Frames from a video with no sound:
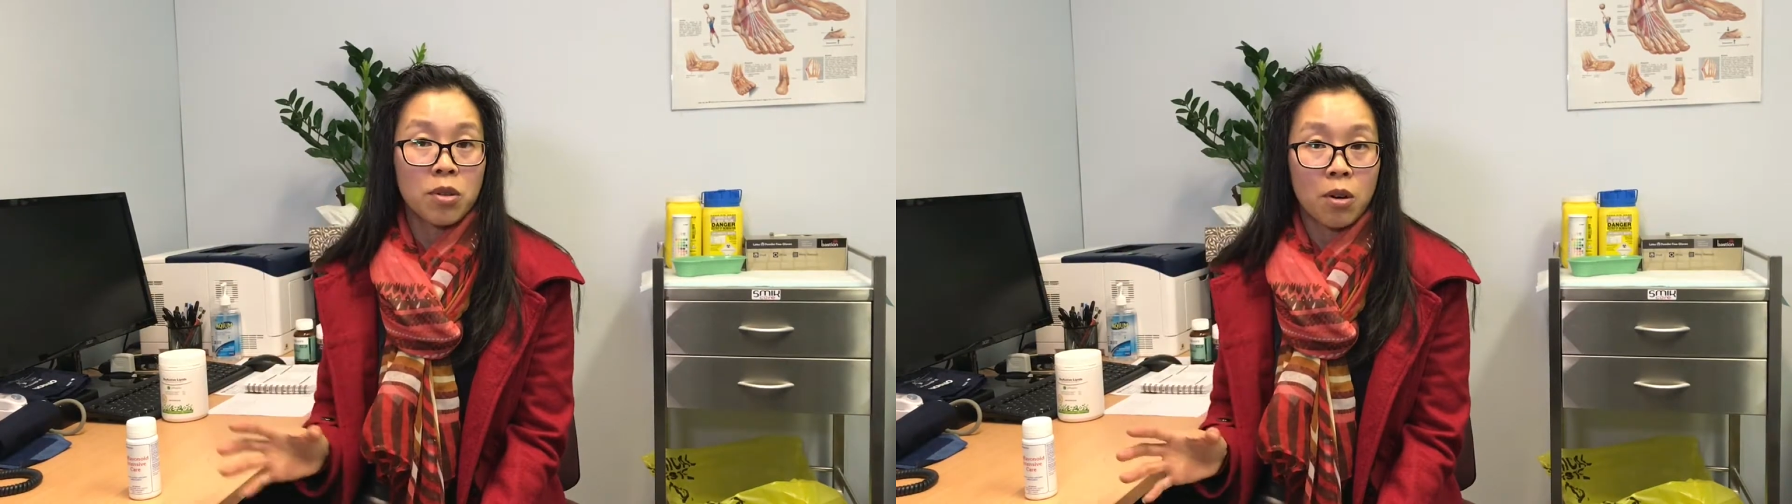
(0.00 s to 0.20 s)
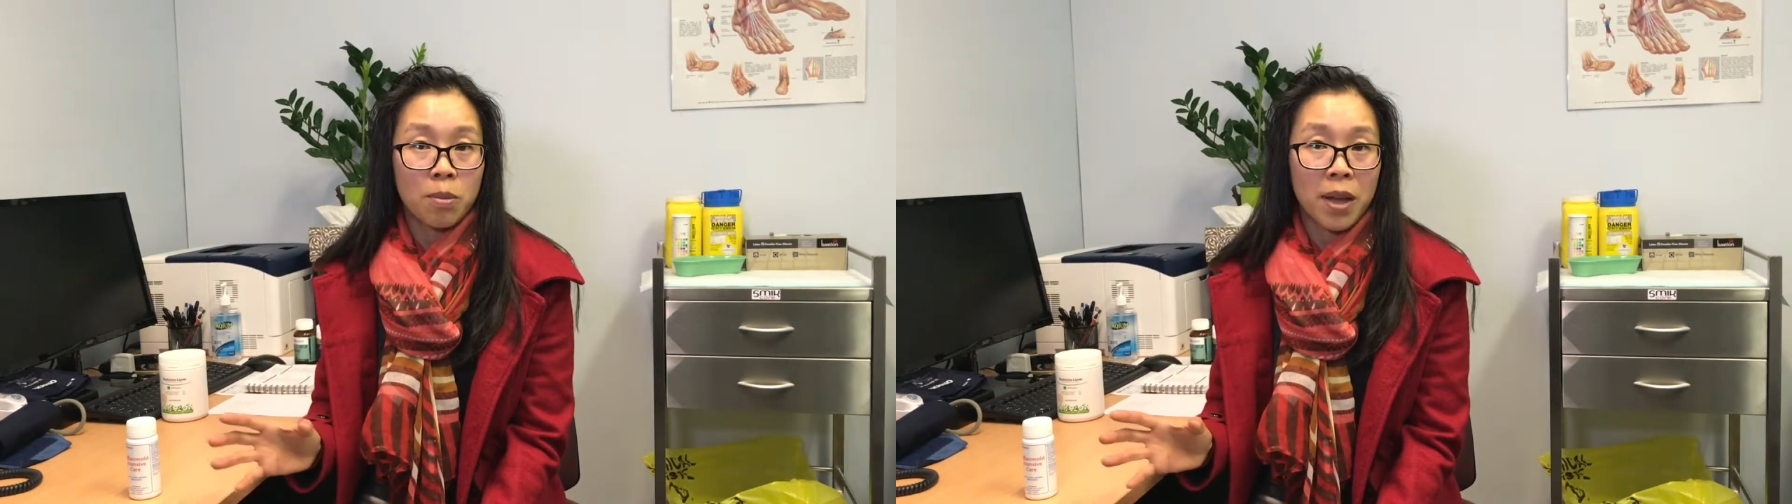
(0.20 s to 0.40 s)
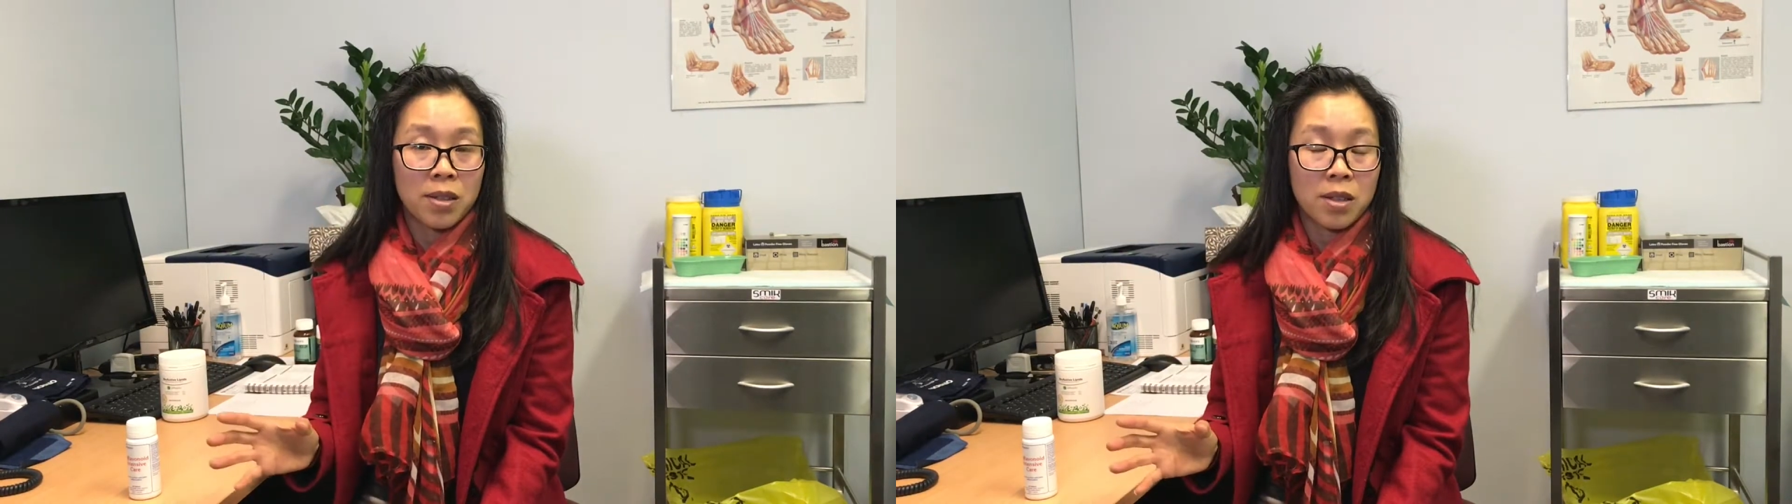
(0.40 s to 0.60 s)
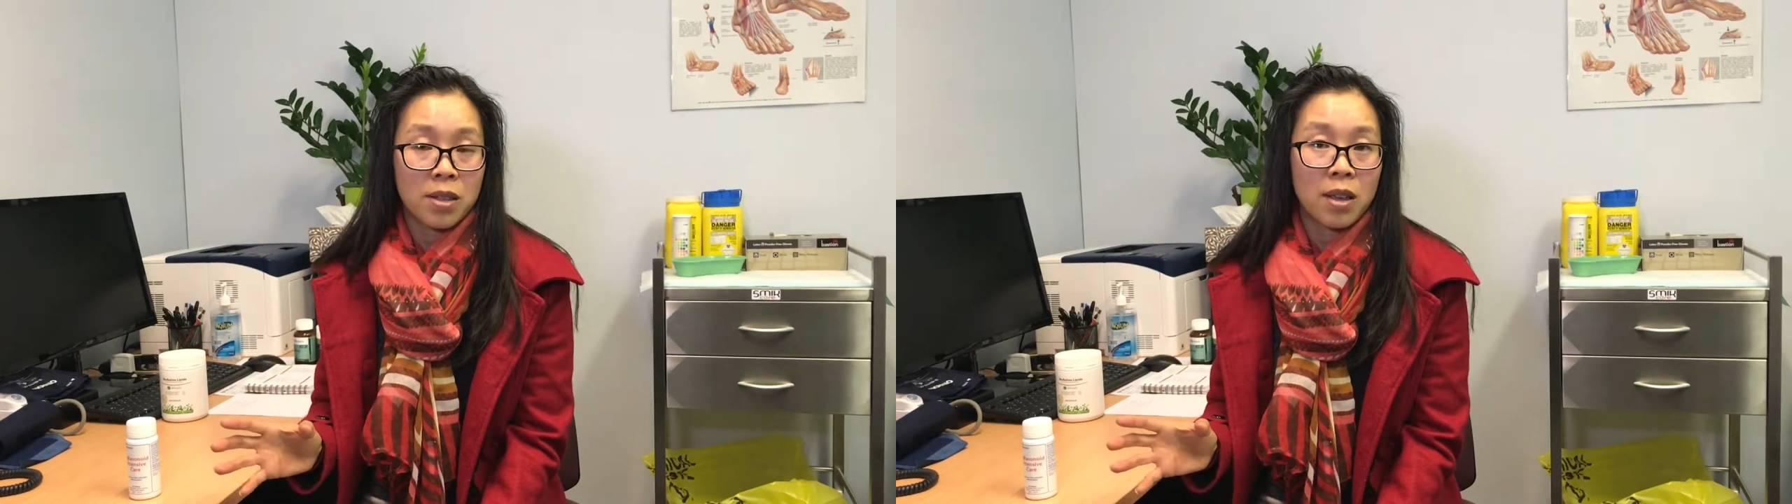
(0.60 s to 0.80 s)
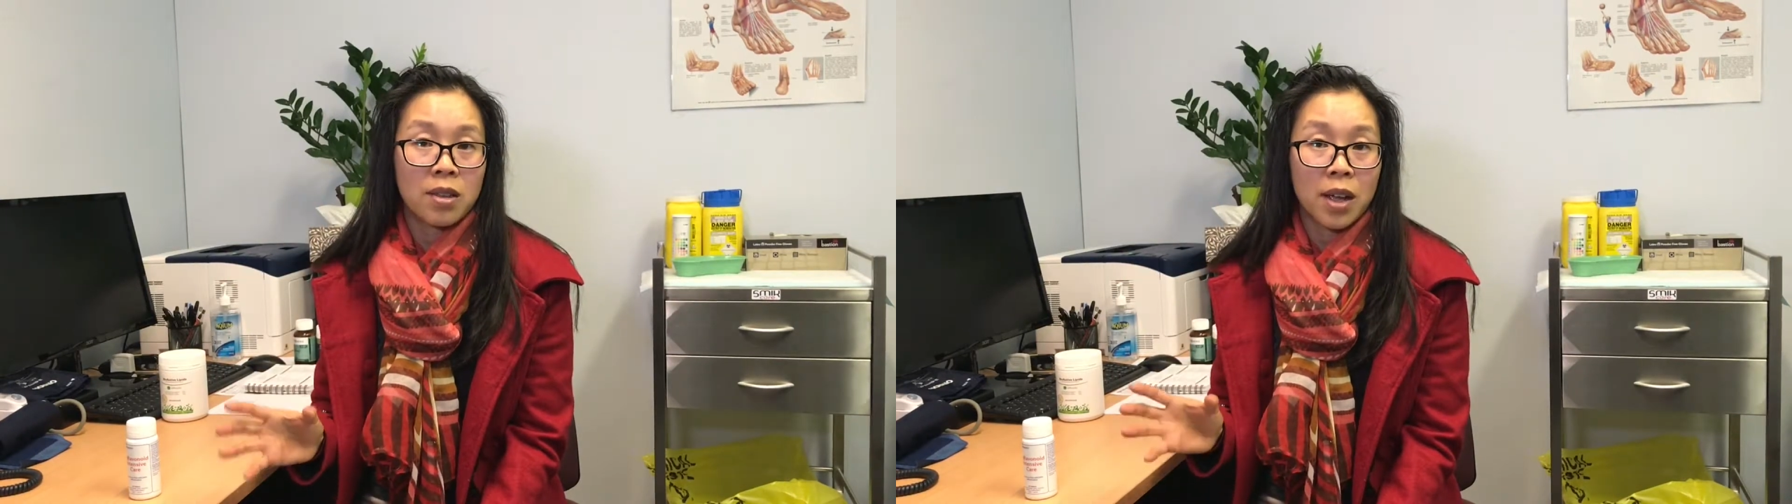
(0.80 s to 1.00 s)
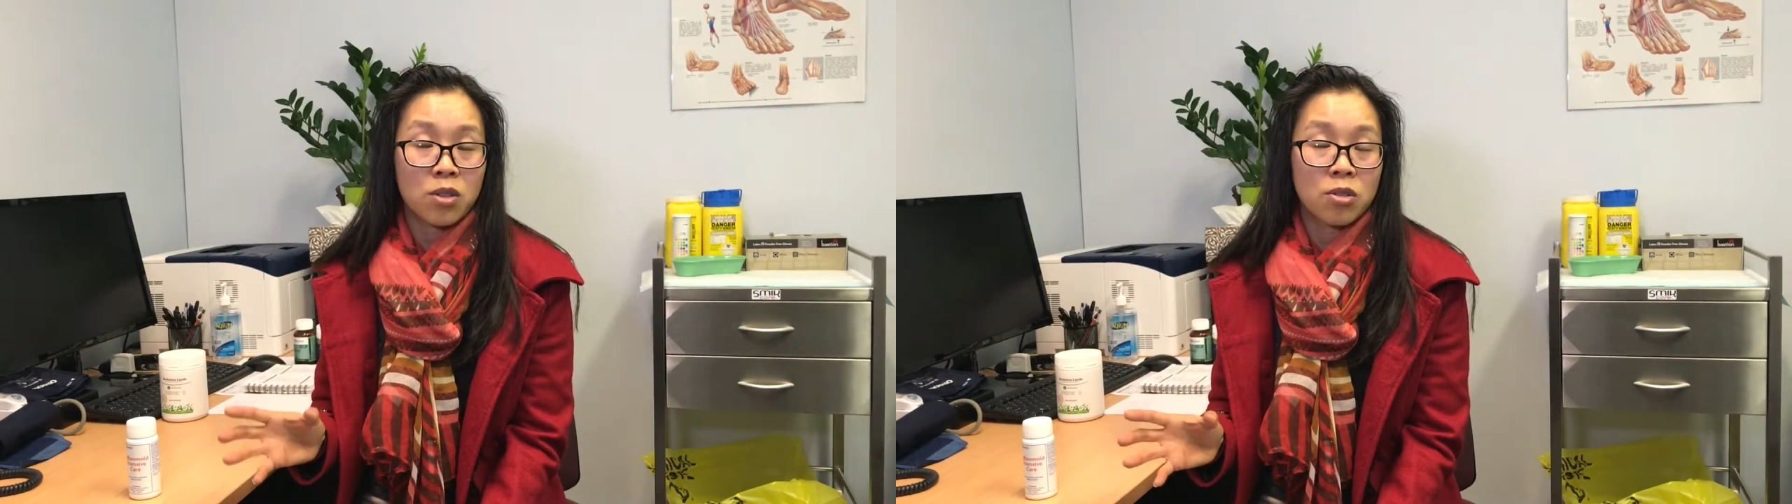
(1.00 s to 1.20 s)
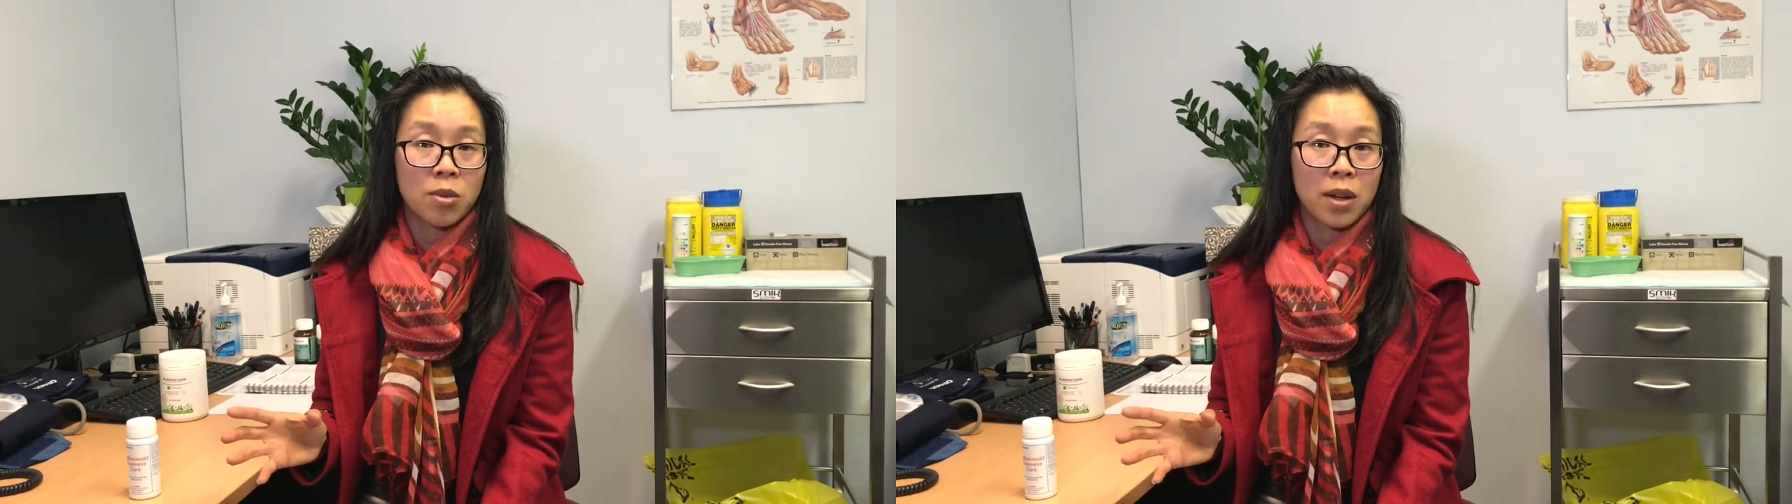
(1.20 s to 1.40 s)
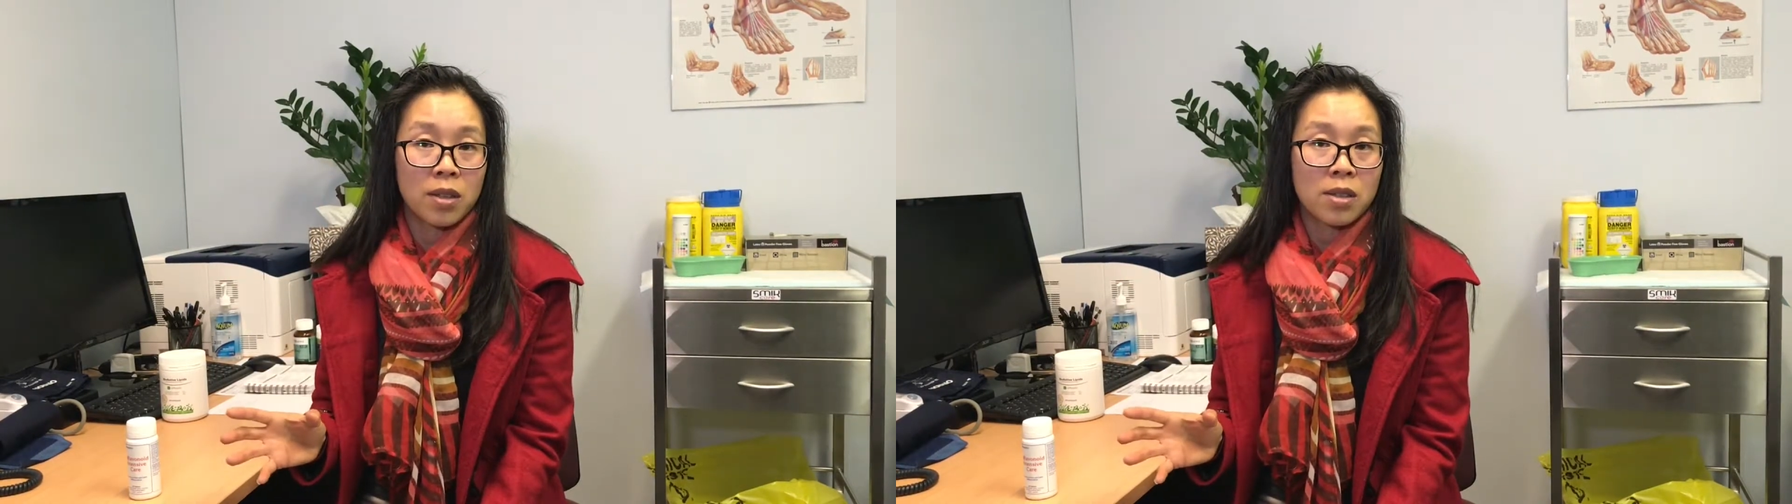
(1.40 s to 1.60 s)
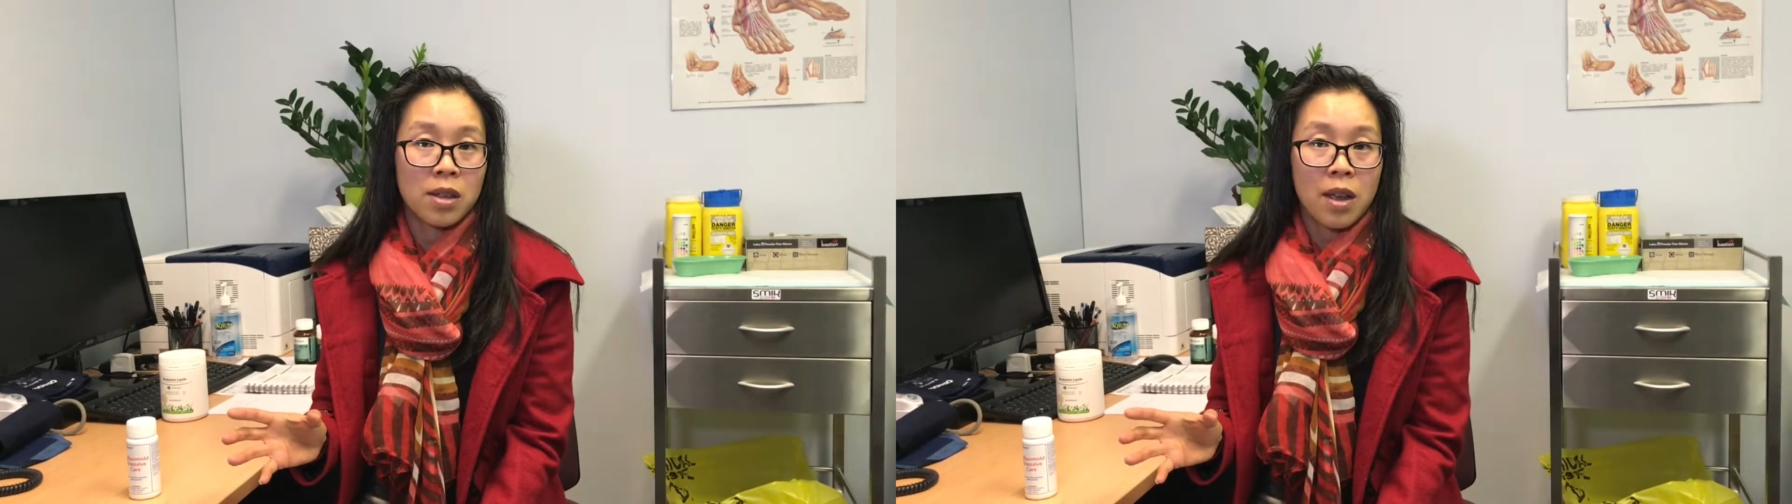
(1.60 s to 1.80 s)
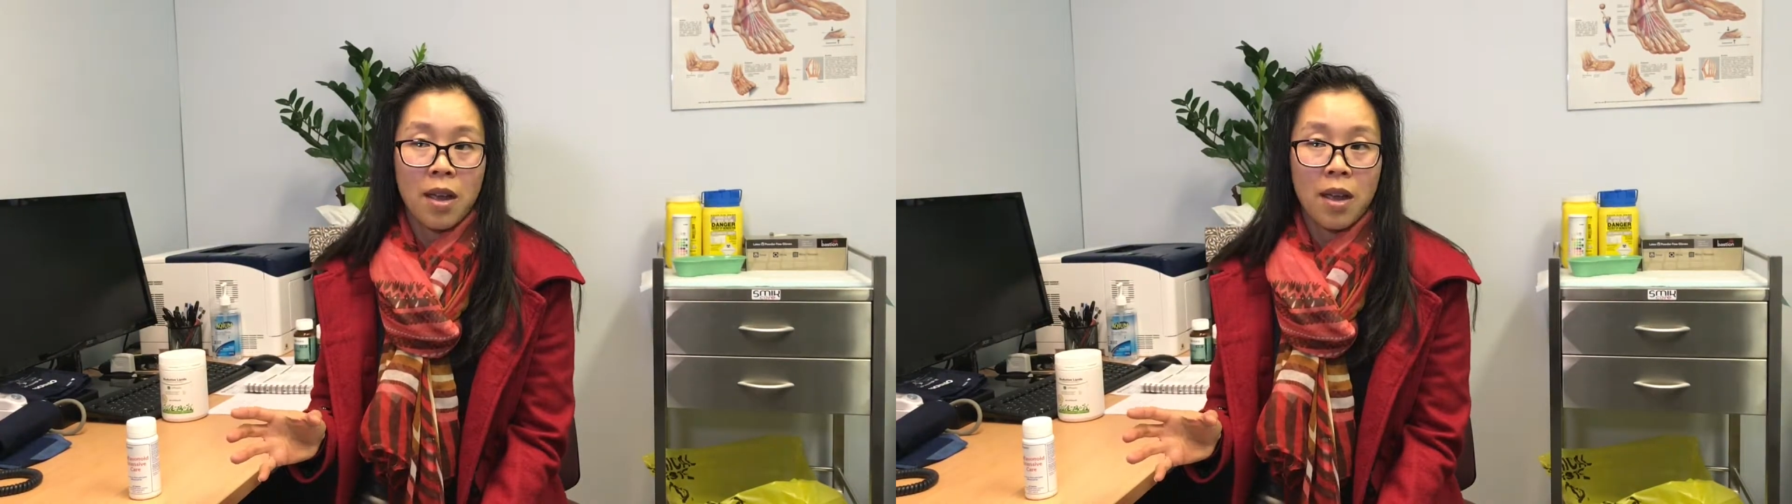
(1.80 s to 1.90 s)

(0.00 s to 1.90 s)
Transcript: compounds in there, natural ones,